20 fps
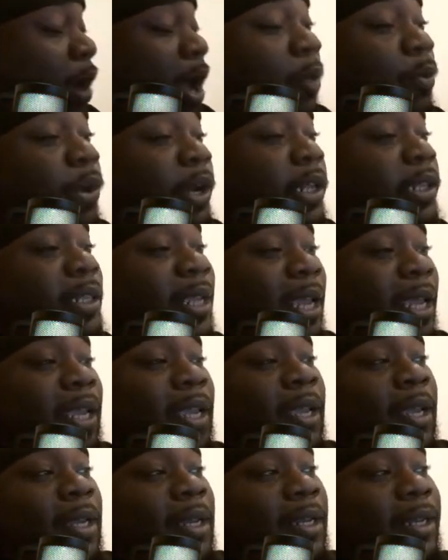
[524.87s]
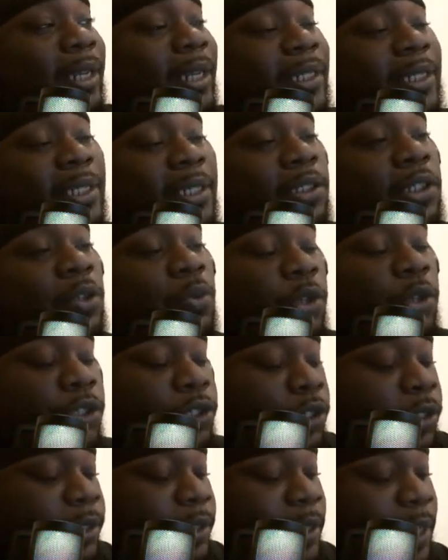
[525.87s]
Why wouldn't they listen to
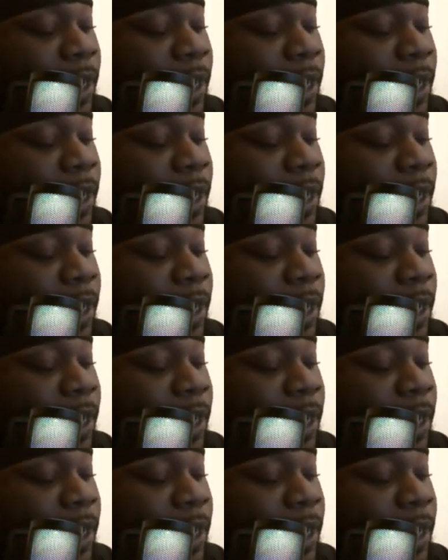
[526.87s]
what you're